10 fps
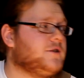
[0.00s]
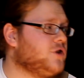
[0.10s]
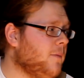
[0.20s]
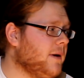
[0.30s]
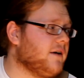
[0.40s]

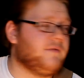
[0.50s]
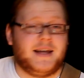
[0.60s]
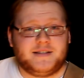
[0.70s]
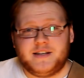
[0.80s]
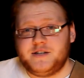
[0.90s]
topic of
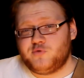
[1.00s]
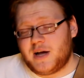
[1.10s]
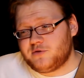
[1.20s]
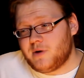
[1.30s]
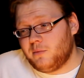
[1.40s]
Leslies,
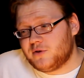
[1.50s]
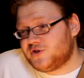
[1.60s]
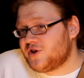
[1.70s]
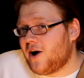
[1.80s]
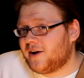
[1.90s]
that's where we'll
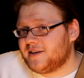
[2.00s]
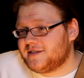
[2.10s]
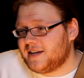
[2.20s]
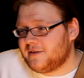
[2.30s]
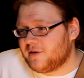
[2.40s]
start
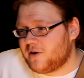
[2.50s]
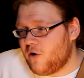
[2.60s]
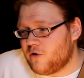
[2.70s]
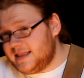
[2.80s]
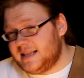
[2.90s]
instead of the
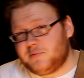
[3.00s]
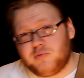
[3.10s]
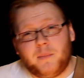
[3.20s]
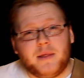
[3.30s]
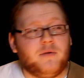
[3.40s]
chorus. It's
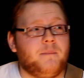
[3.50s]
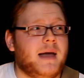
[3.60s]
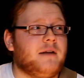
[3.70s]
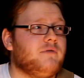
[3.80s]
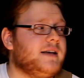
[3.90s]
probably the
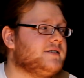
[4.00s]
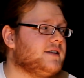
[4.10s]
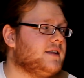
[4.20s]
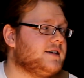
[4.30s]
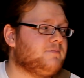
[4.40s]
main
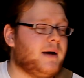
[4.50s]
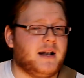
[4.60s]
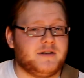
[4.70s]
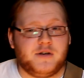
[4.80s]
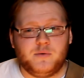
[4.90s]
reason this
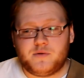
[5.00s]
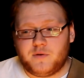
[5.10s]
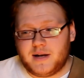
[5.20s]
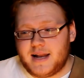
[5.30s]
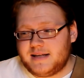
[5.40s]
pedal's used
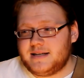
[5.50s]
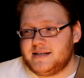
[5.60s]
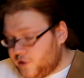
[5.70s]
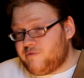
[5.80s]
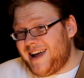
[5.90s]
for the
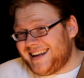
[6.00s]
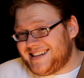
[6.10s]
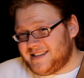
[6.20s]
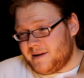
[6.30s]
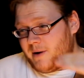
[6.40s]
Leslies. The rate
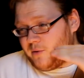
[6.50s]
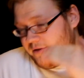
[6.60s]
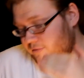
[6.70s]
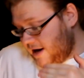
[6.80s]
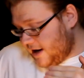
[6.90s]
is at about
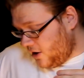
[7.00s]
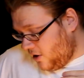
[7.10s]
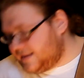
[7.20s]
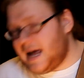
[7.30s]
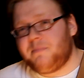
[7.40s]
3
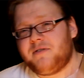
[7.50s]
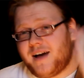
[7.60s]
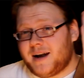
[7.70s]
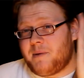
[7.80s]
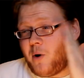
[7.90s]
o'clock, depth
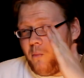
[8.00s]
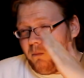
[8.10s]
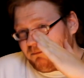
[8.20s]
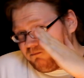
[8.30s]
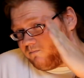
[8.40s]
at about
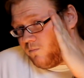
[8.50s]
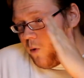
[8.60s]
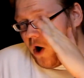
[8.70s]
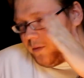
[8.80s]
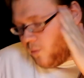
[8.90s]

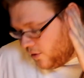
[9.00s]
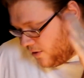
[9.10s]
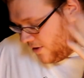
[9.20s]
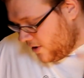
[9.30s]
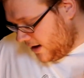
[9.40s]

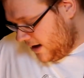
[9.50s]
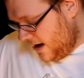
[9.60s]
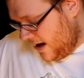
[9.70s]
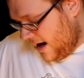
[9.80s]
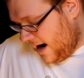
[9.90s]
1:30,
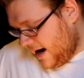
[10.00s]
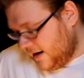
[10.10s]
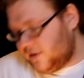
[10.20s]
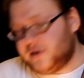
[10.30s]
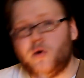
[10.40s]

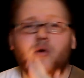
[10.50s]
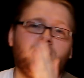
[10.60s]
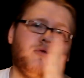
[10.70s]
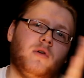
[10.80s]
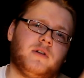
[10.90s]
and the tone
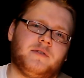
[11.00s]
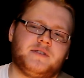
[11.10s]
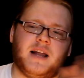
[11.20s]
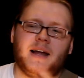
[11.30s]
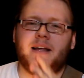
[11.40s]
rolled off
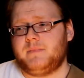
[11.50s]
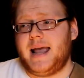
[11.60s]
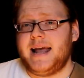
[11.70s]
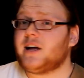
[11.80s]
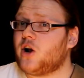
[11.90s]
slightly,
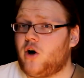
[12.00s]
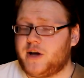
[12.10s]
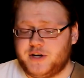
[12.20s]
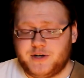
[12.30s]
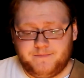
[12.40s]
8 o'clock-ish.